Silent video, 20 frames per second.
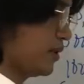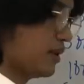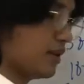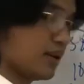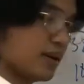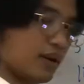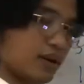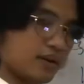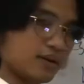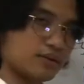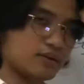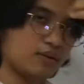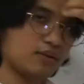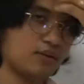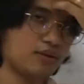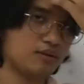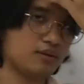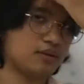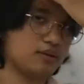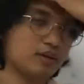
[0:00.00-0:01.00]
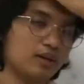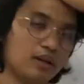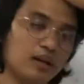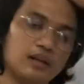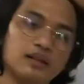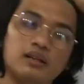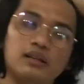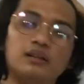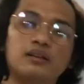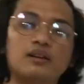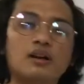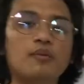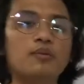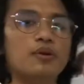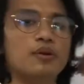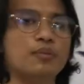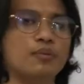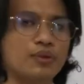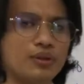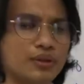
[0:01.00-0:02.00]
Okay, so this is the net income
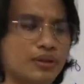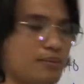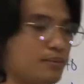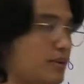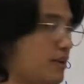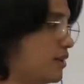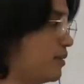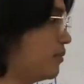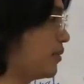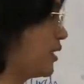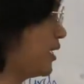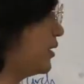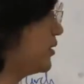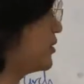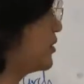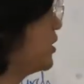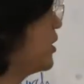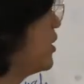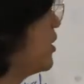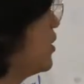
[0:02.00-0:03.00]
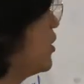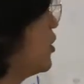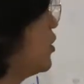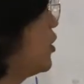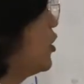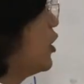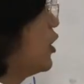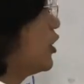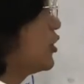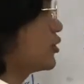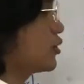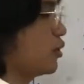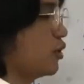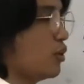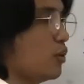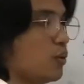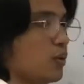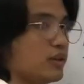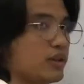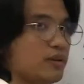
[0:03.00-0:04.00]
reported by the branch.
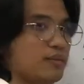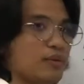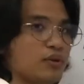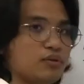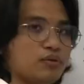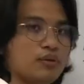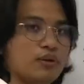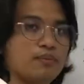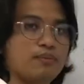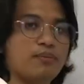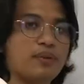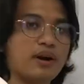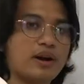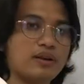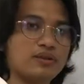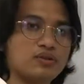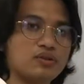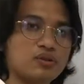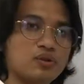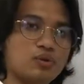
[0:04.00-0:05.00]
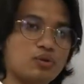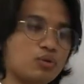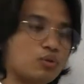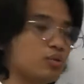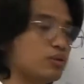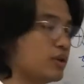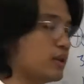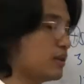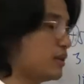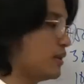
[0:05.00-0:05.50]
So what about the branch true net